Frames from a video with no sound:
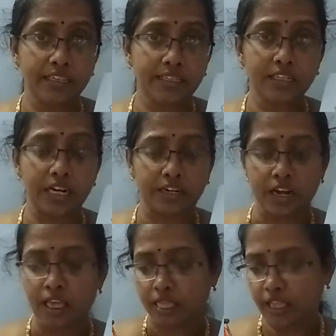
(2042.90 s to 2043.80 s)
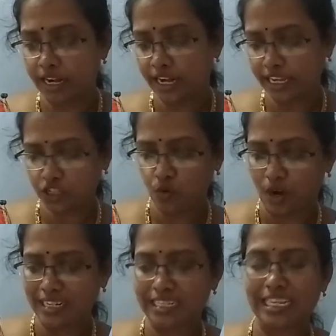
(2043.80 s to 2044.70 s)
Is it right? The next
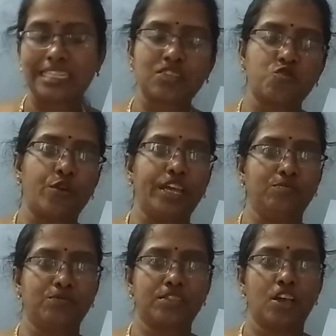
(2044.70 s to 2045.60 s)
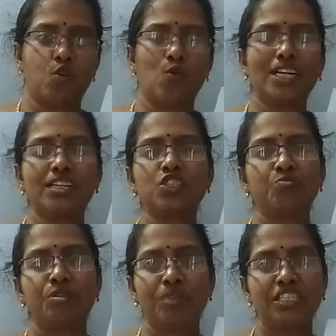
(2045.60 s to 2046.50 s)
one, jet streams. What
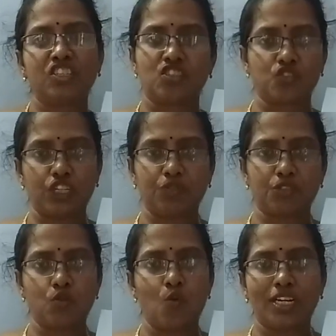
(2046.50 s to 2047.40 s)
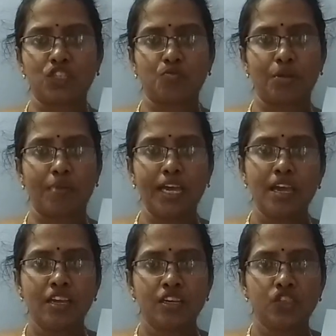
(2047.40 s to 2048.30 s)
is meant by
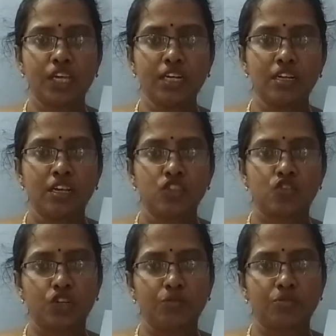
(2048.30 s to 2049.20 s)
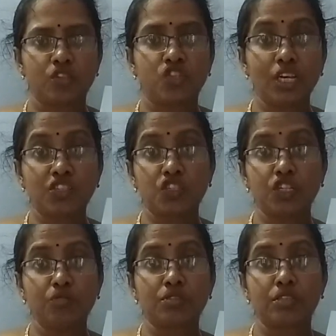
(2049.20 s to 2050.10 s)
jet streams? Jet
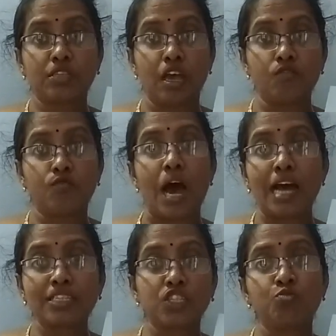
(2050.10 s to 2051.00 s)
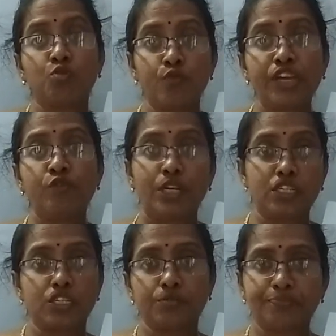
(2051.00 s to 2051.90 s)
streams, it's a fast moving wind.